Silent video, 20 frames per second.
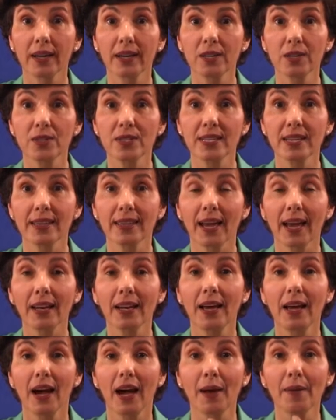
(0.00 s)
Can you see
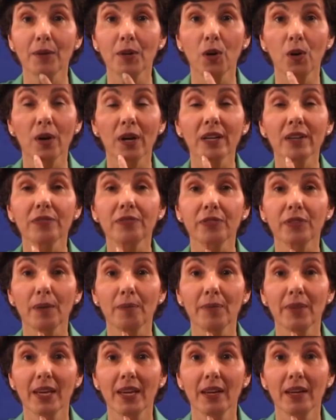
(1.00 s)
that? I'm going
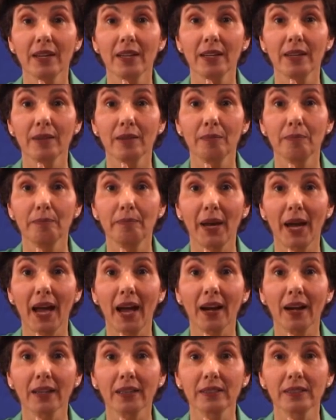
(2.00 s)
from
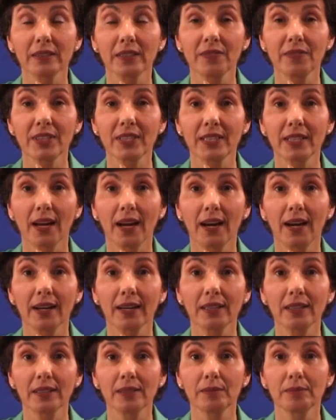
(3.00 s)
back of the
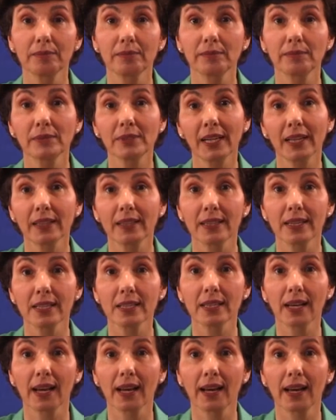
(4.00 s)
tongue like
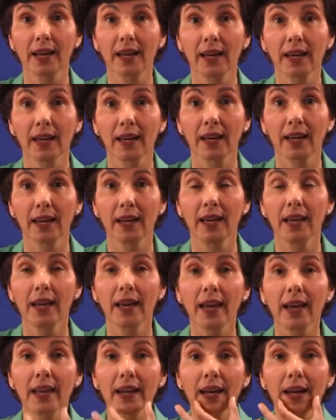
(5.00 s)
this,
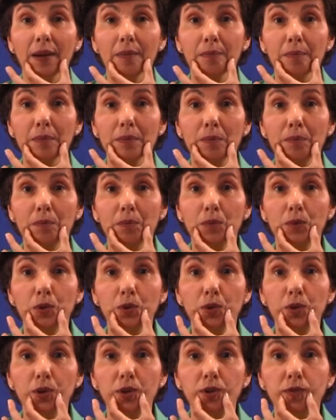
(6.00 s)
and I'm
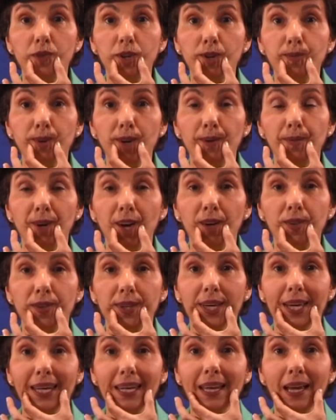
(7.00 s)
moving my
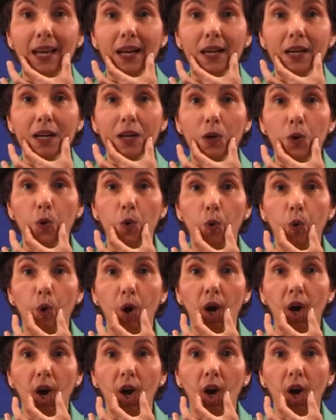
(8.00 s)
mouth in
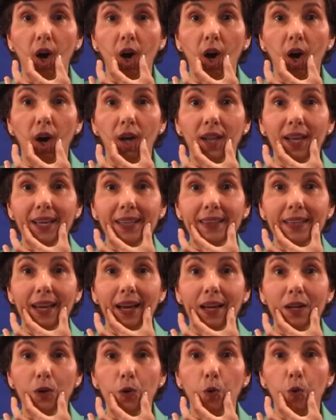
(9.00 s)
like
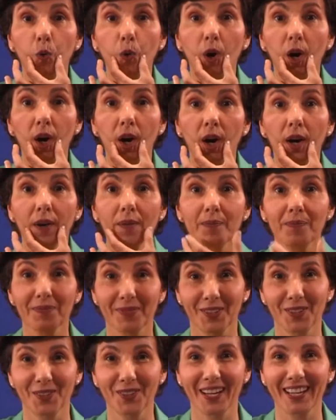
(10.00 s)
that.
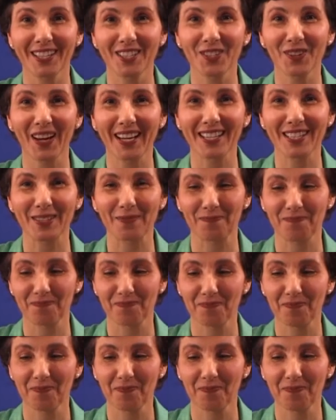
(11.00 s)
All right, try some.